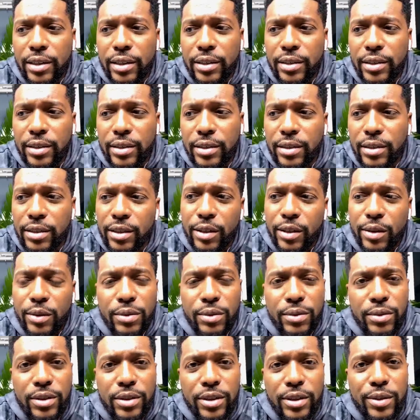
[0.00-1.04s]
and you
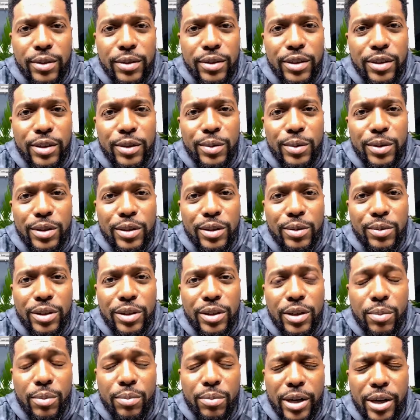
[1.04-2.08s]
know, see see see
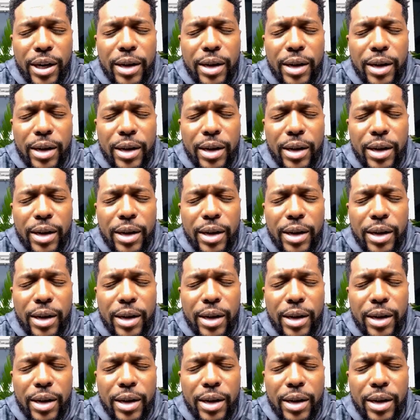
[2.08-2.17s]
what's up.